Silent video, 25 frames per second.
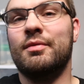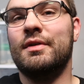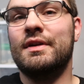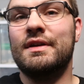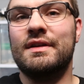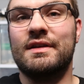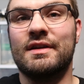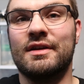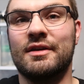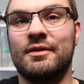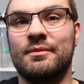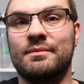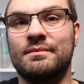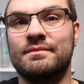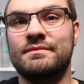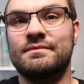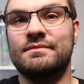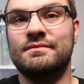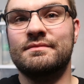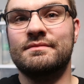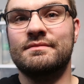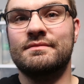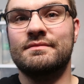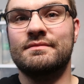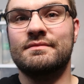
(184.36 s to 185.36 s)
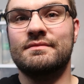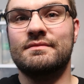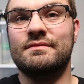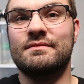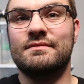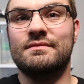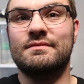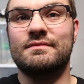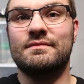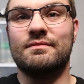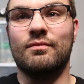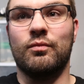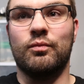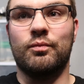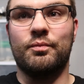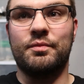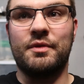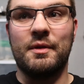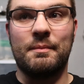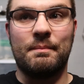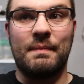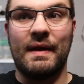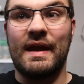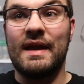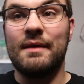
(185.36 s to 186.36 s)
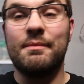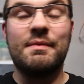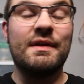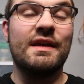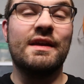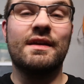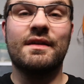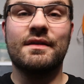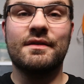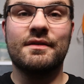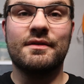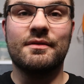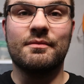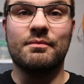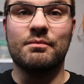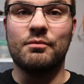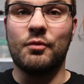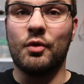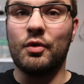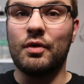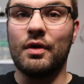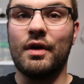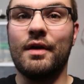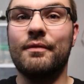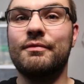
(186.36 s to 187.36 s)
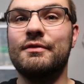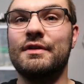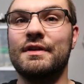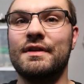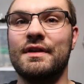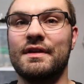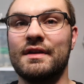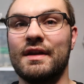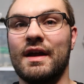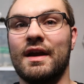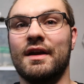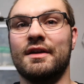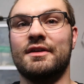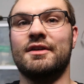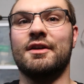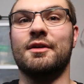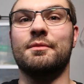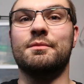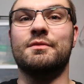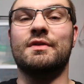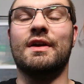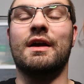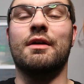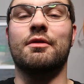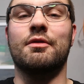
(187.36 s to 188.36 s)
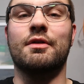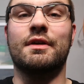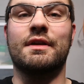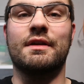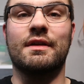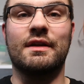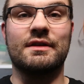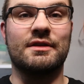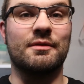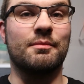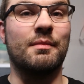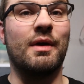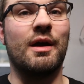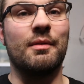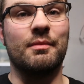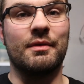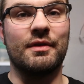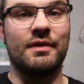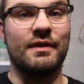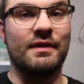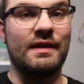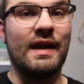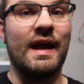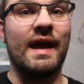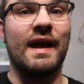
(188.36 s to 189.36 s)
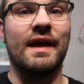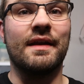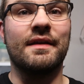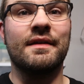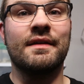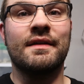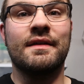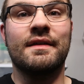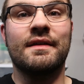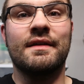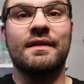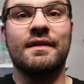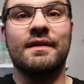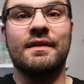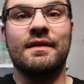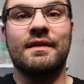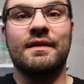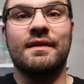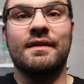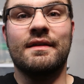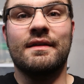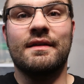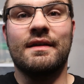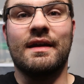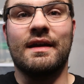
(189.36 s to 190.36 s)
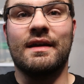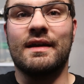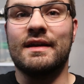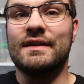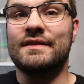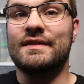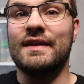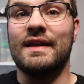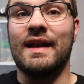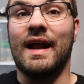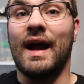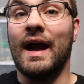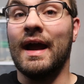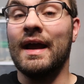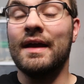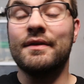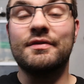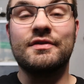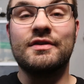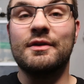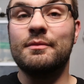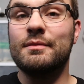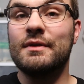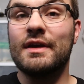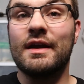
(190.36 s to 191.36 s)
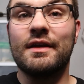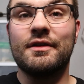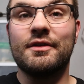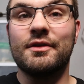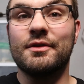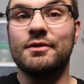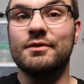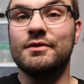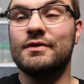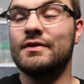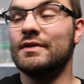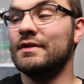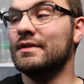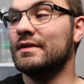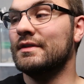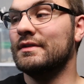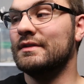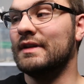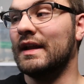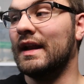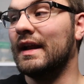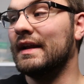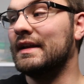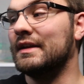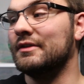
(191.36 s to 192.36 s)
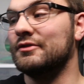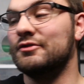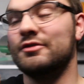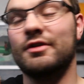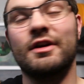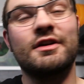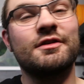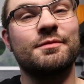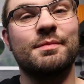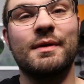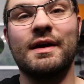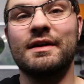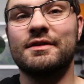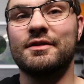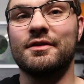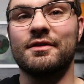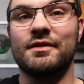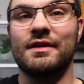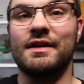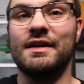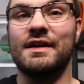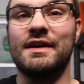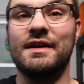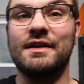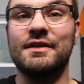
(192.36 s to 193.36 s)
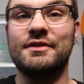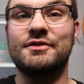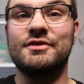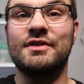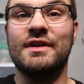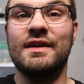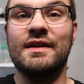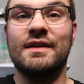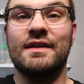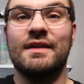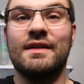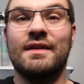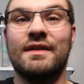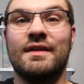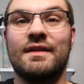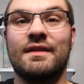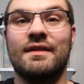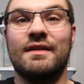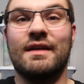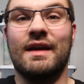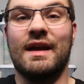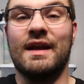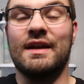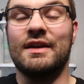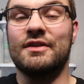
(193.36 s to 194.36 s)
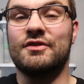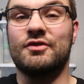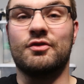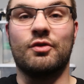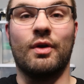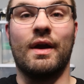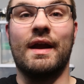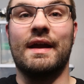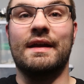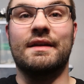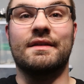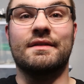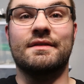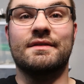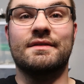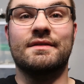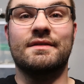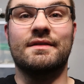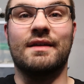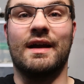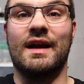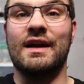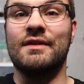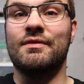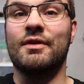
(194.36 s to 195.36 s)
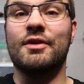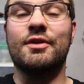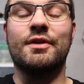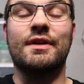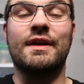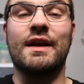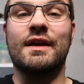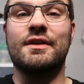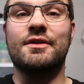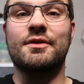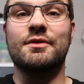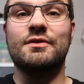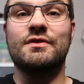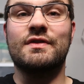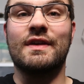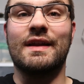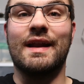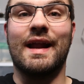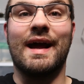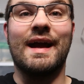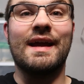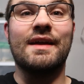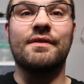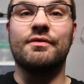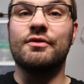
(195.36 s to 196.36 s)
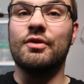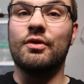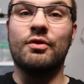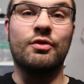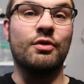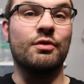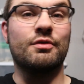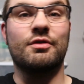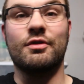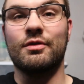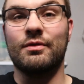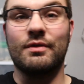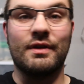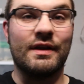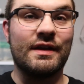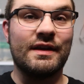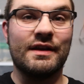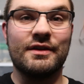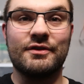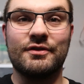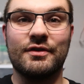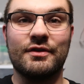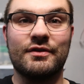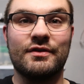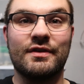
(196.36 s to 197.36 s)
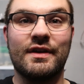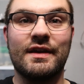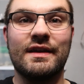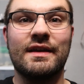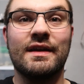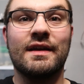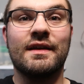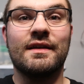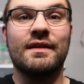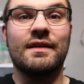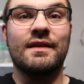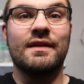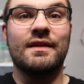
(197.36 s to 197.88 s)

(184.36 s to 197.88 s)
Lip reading: breed them, the baby more often than not comes out looking like the mom or the dad. And like I said, I have some geckos that I can trace back their lineage, and it's great. I have other geckos that I have no clue what their lineage looks like,